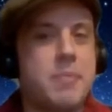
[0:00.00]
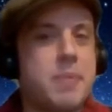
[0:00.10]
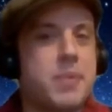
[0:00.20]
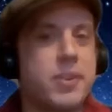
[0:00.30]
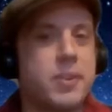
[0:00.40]

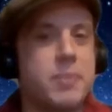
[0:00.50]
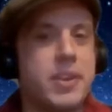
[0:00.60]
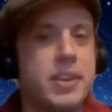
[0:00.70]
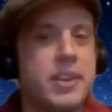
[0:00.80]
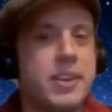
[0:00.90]
Maybe there could
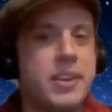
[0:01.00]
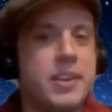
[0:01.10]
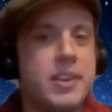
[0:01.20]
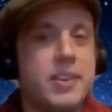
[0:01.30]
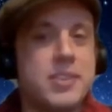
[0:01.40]
be
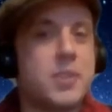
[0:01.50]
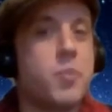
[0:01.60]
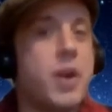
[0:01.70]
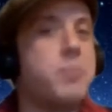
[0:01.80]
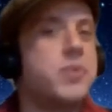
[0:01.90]
some
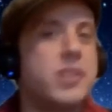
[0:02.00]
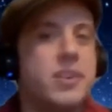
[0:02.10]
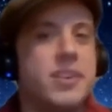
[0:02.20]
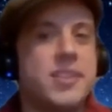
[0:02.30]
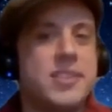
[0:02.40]
web
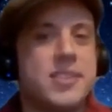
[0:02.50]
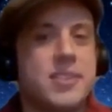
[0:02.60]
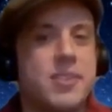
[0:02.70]
series.